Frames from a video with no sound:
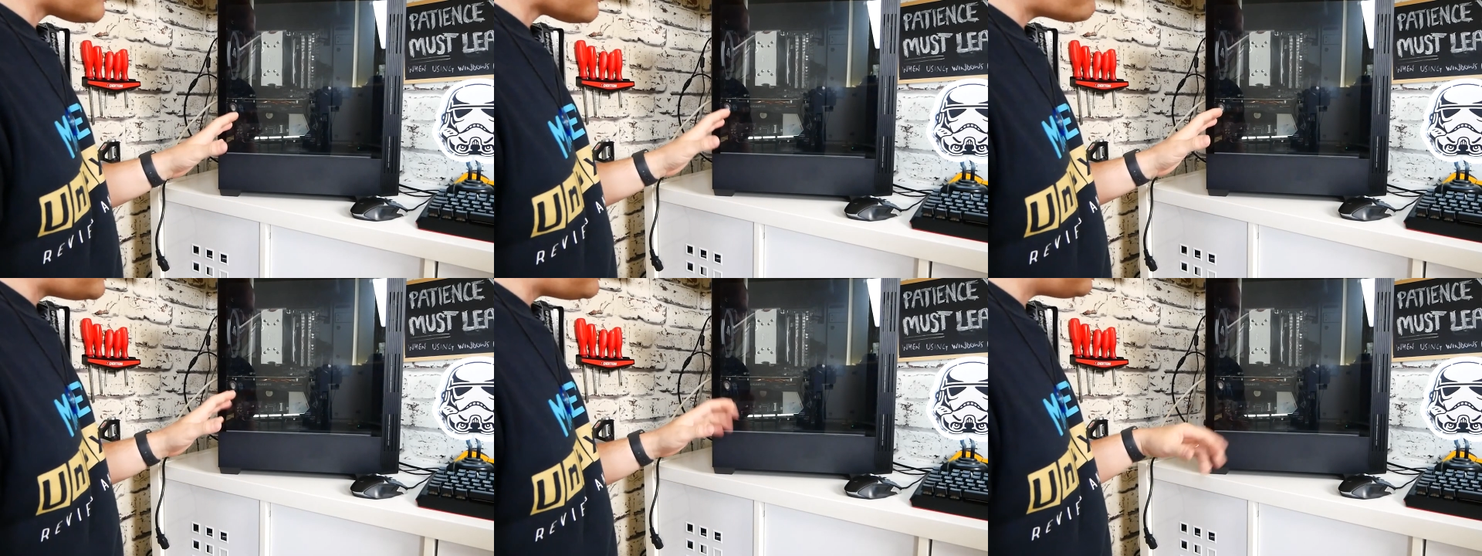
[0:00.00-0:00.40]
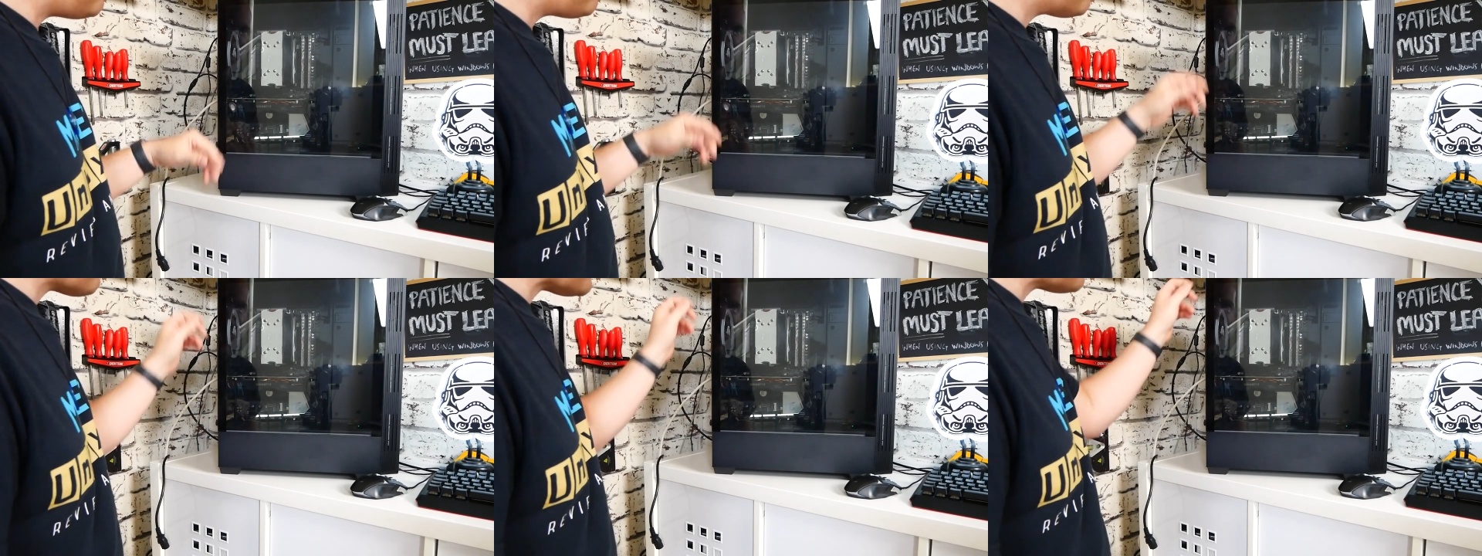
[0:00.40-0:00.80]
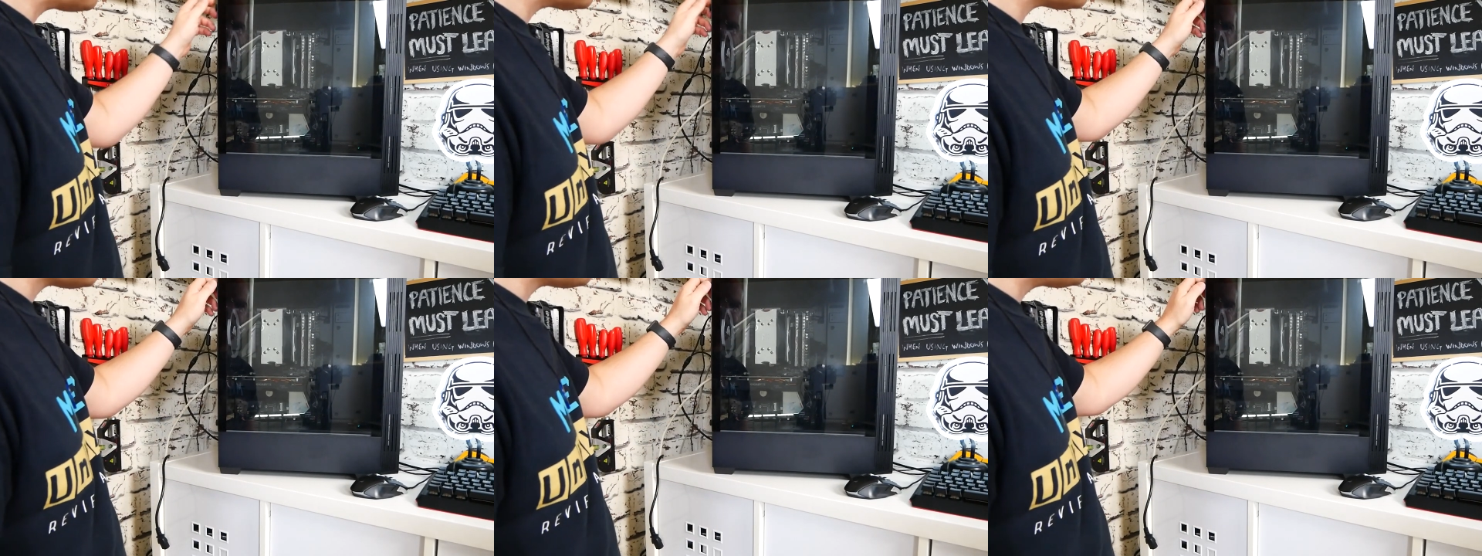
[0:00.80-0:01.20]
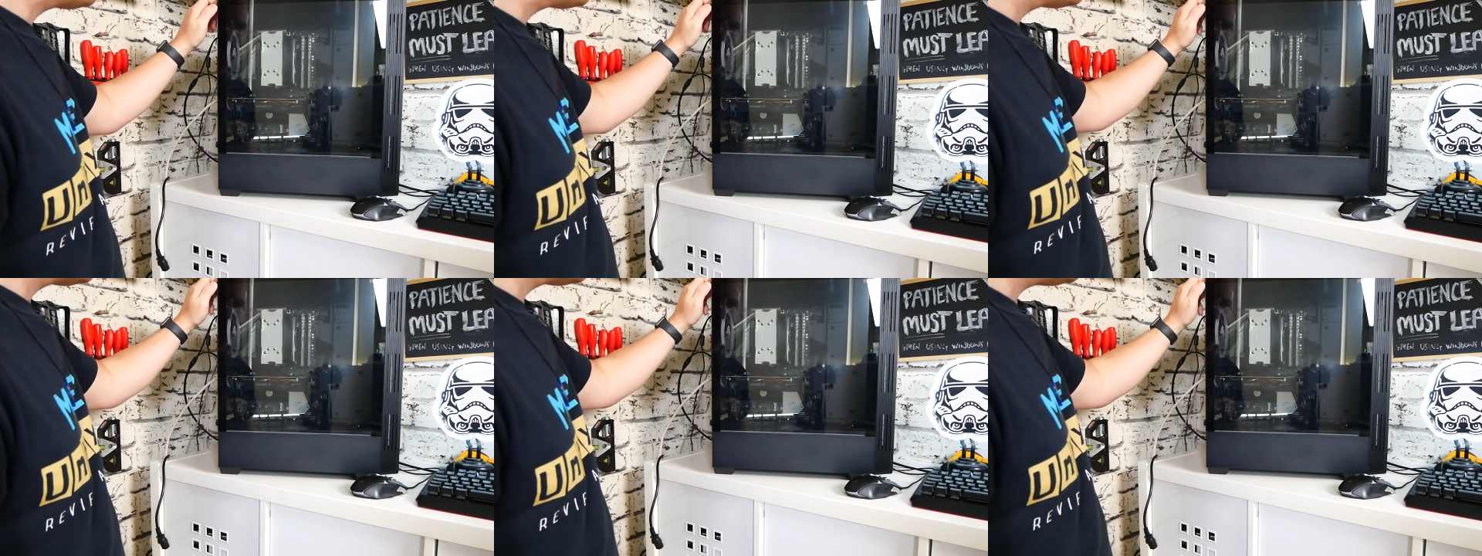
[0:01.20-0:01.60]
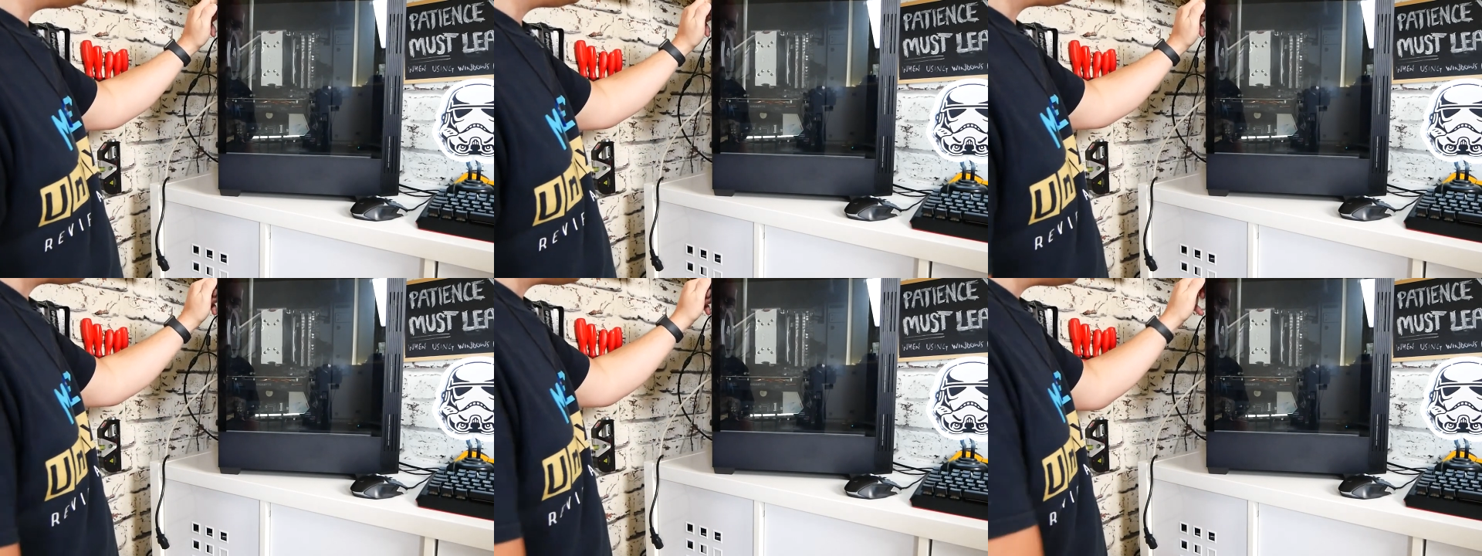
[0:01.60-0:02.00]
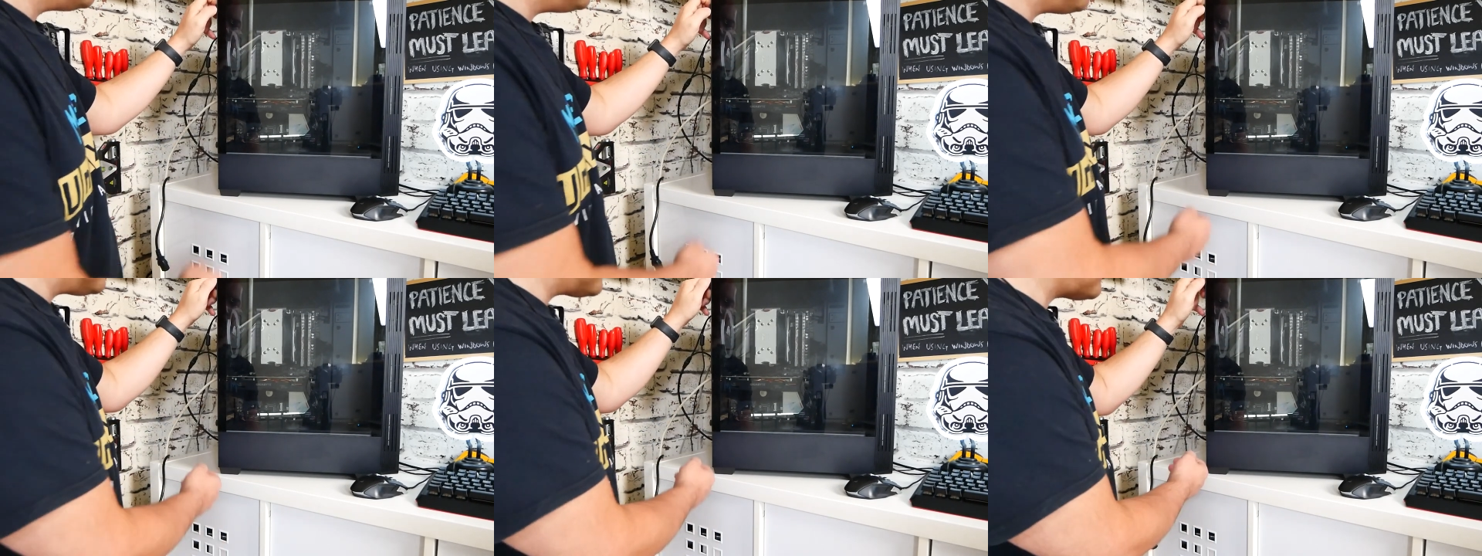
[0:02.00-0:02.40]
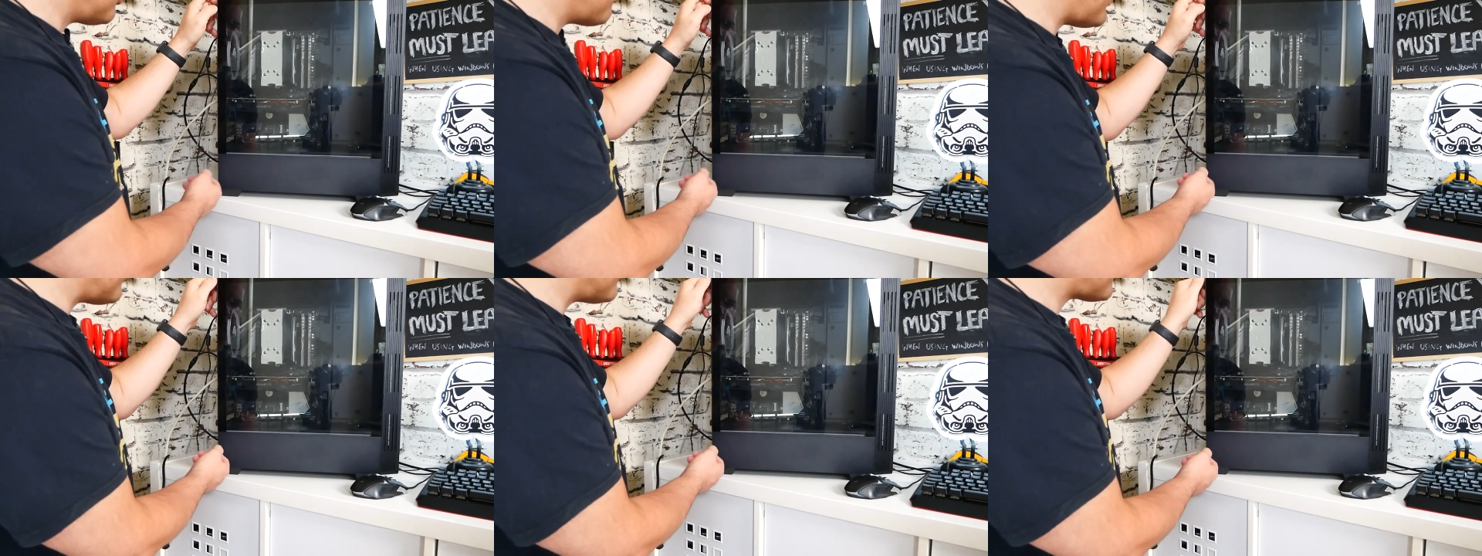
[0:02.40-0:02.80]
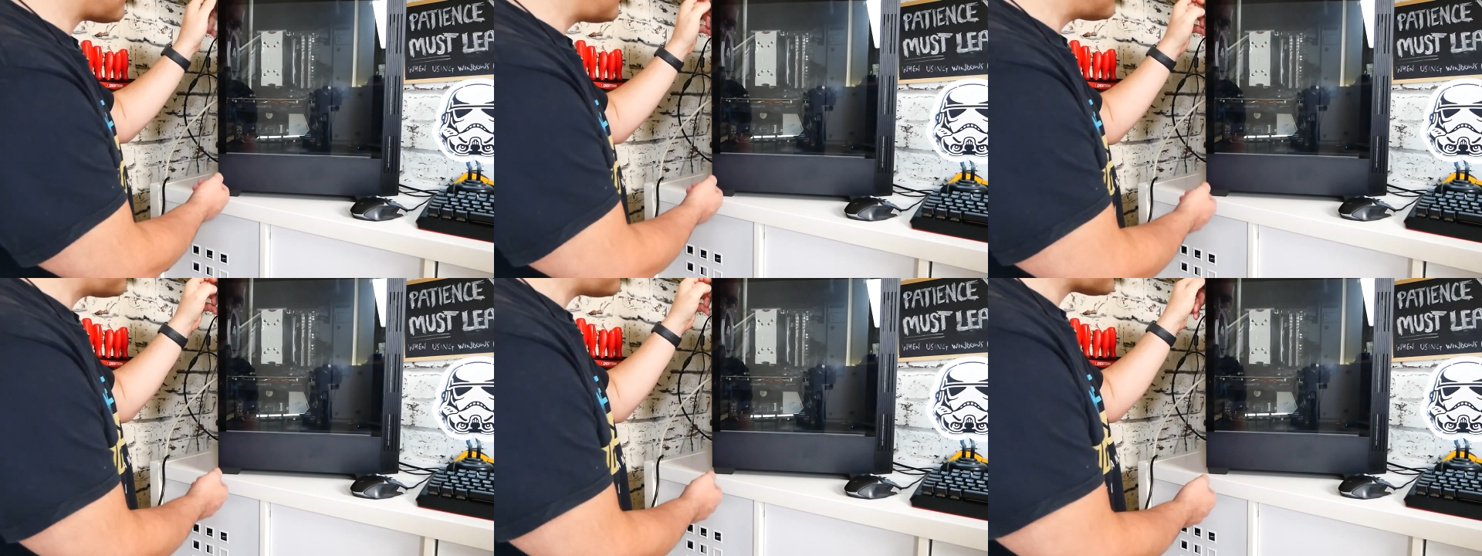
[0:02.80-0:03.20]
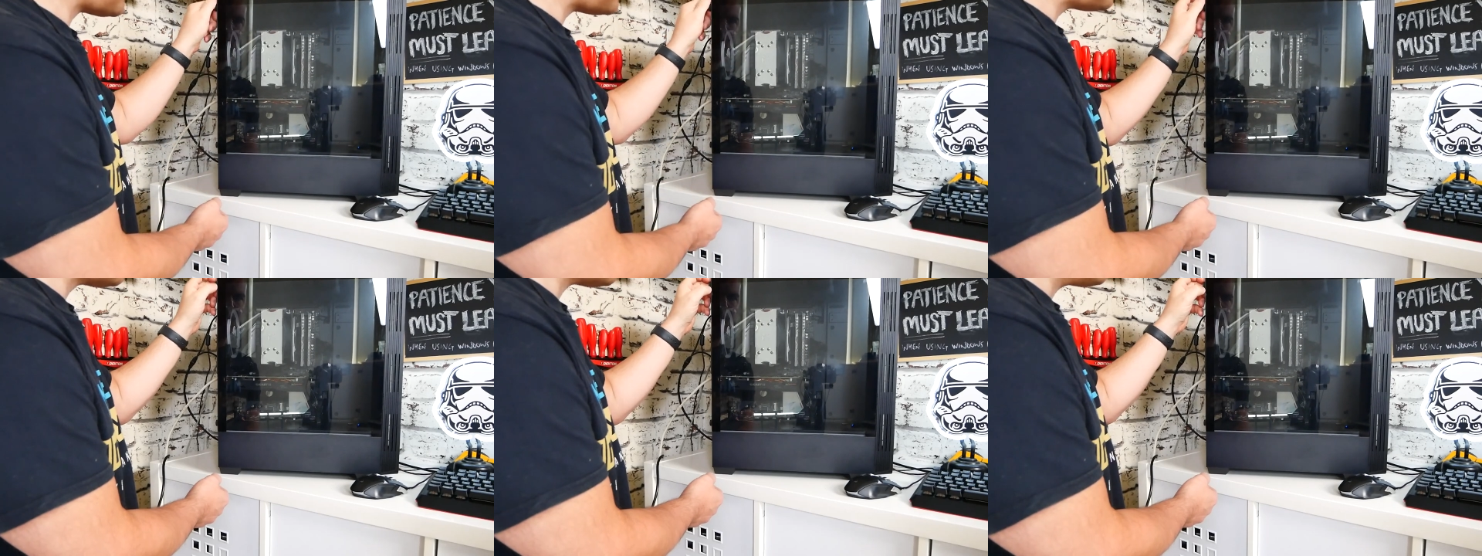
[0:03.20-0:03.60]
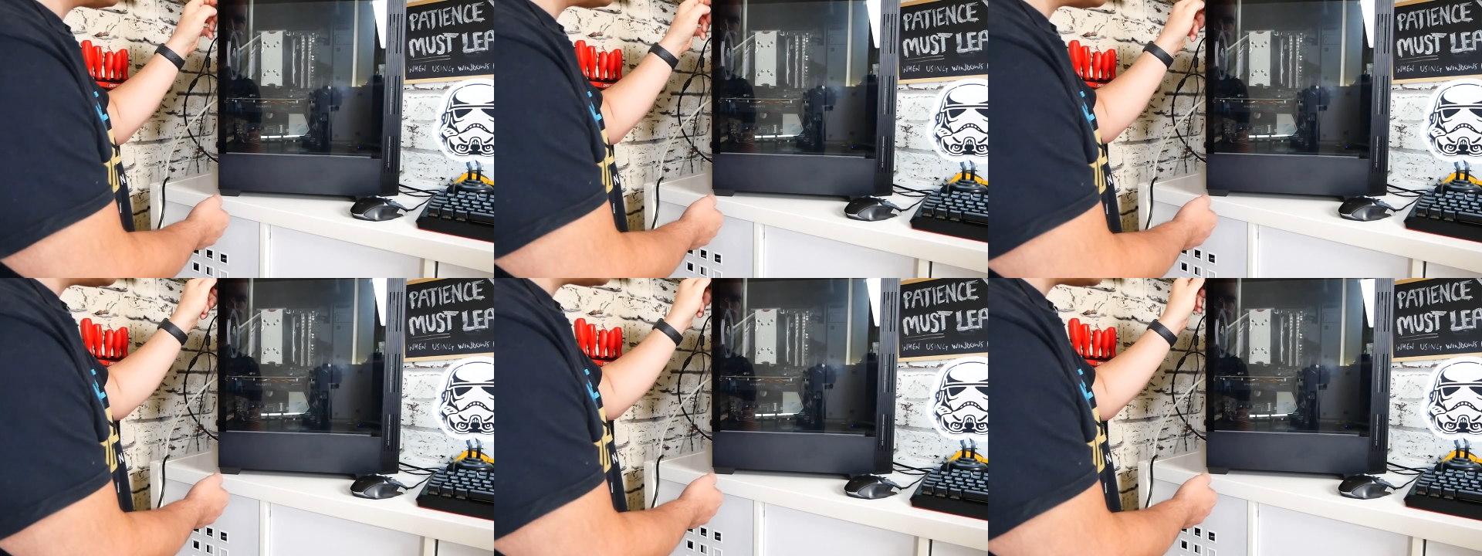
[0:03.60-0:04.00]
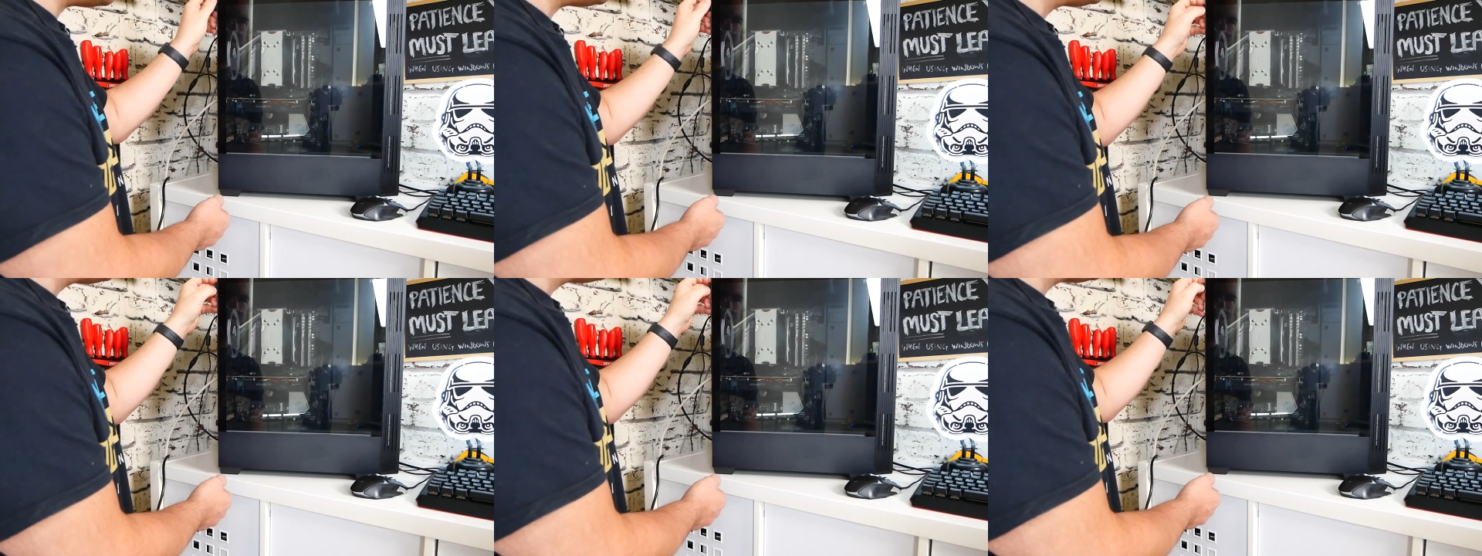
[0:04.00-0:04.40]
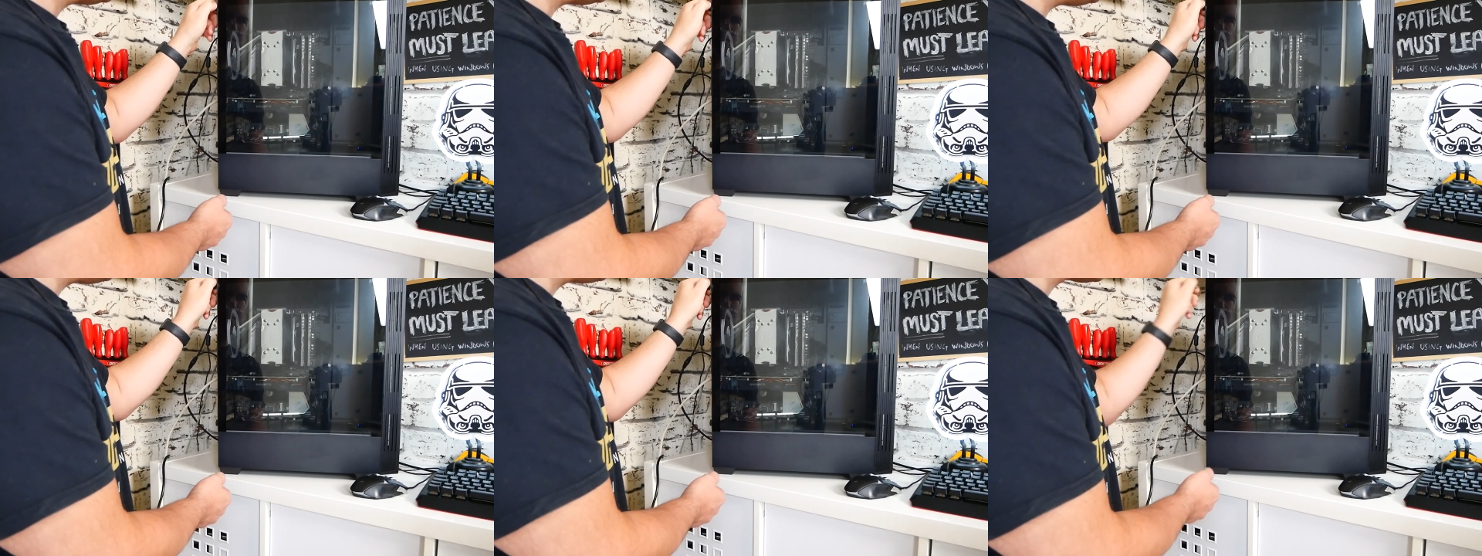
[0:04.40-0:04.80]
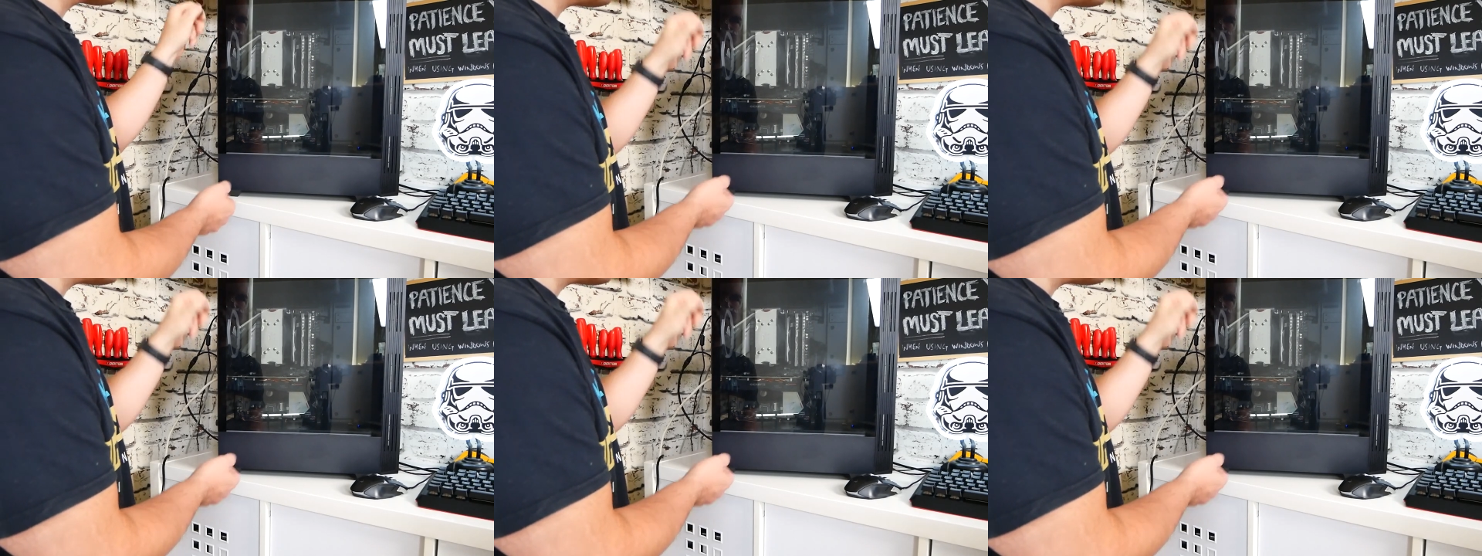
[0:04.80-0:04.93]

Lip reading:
No face is visible, so there are no lips to read.